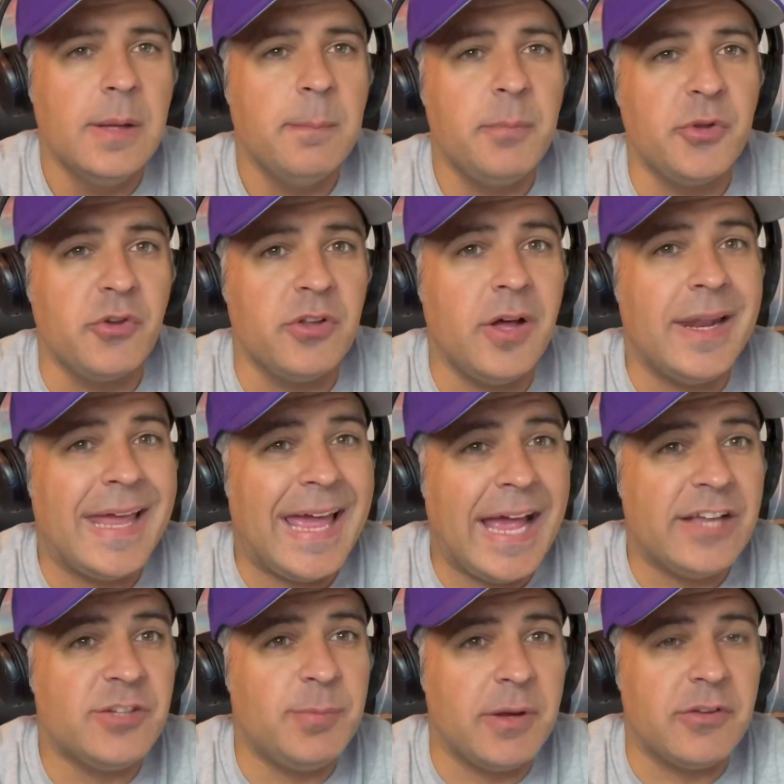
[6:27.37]
But there's a lot of
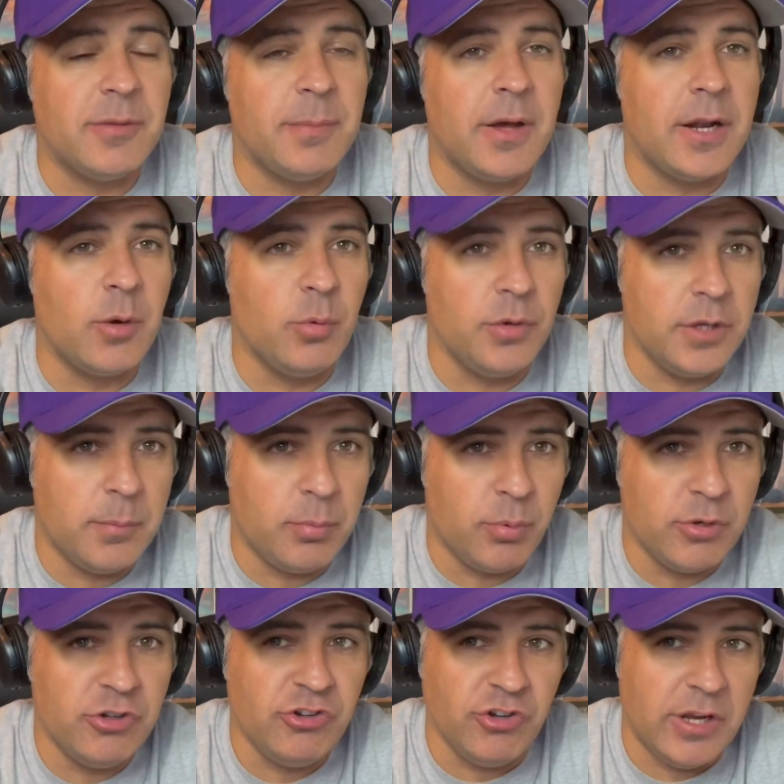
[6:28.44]
aspects about it I really
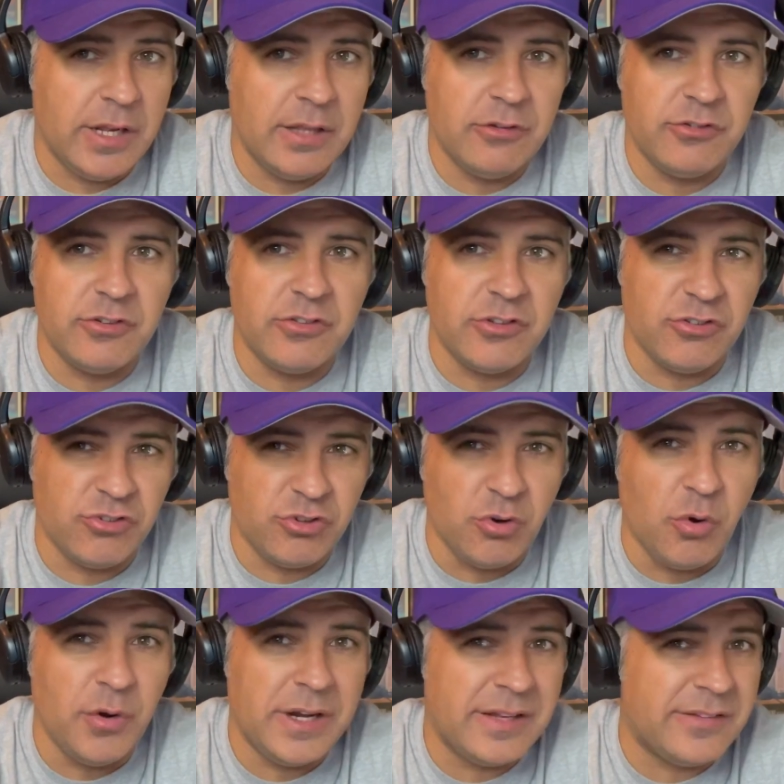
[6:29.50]
appreciate. It's just the
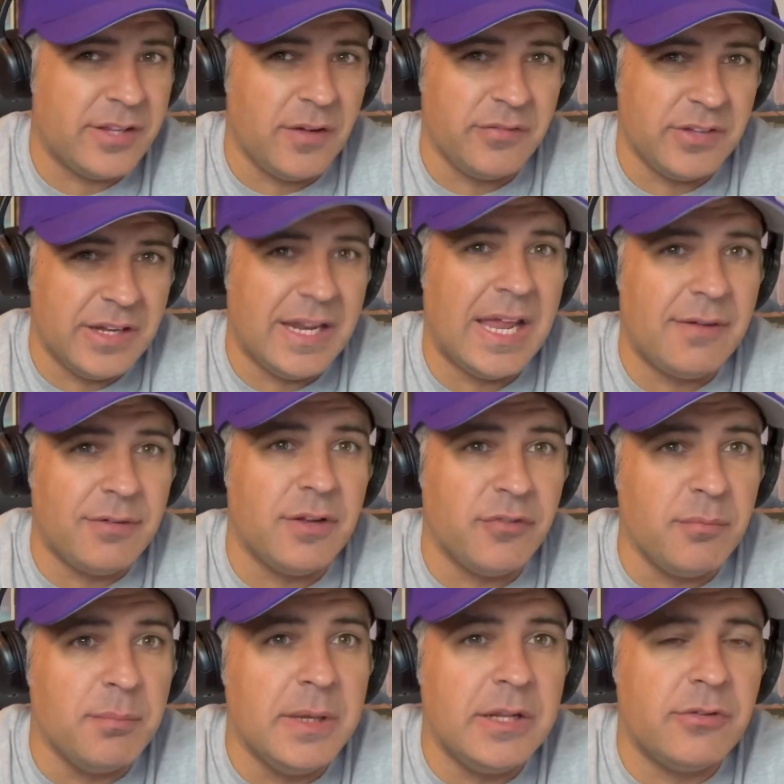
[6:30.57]
story itself didn't have enough
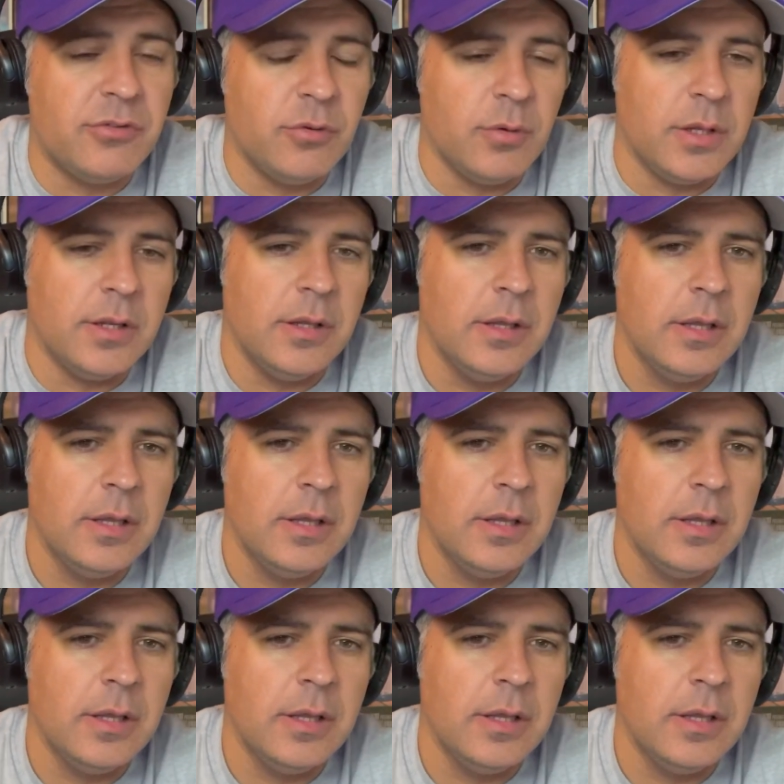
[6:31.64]
meat to it.